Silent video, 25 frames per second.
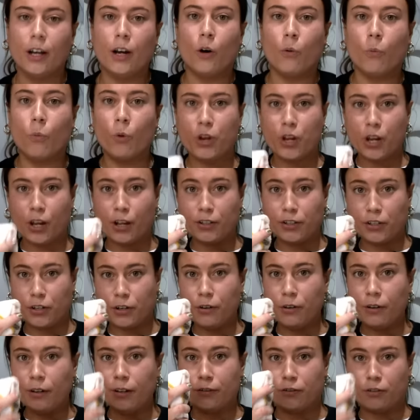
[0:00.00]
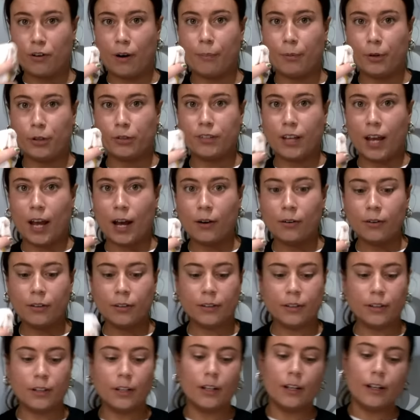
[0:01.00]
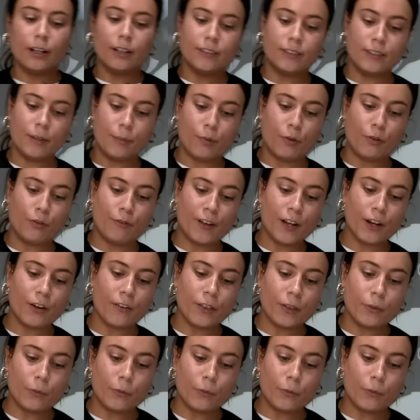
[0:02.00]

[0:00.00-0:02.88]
what you can do is grab your towel, dip your finger in the